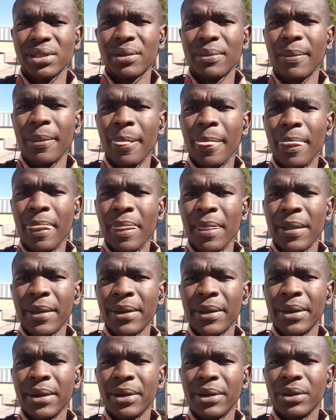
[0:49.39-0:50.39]

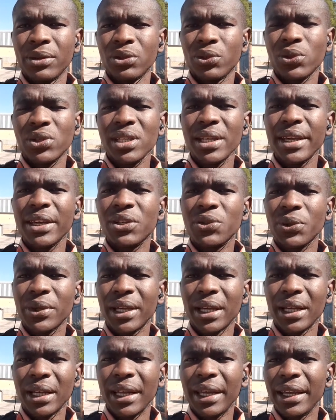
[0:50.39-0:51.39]
To say
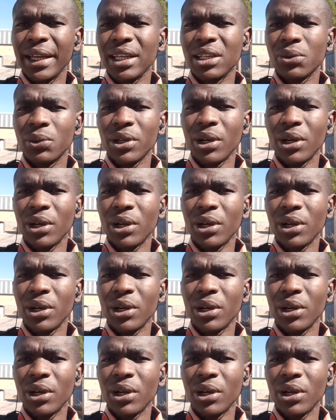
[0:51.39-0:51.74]
to a client,